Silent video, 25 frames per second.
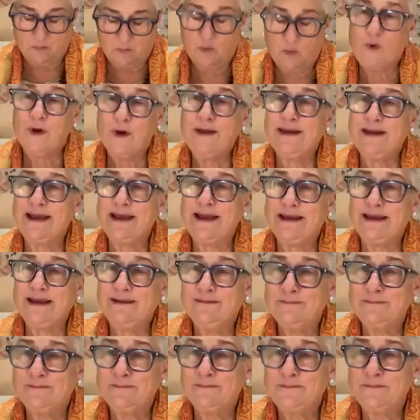But one
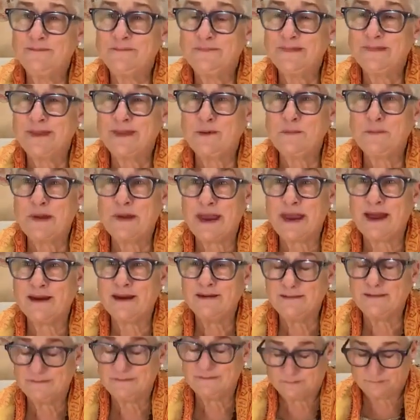day, the
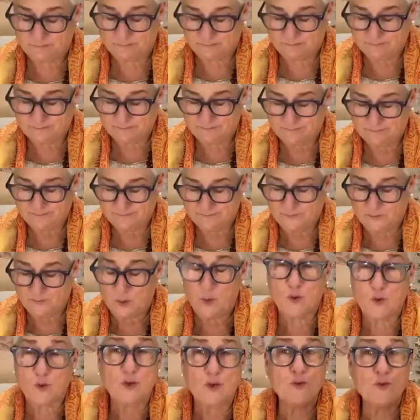man,
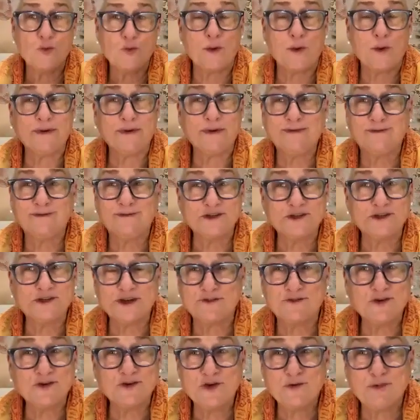or the woman,
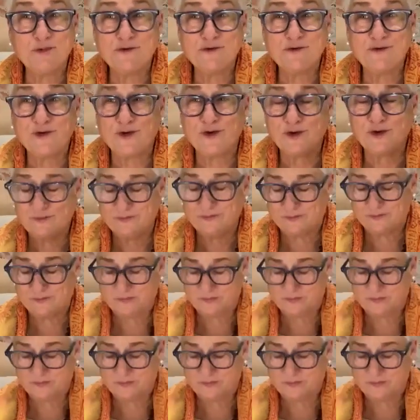whichever you prefer,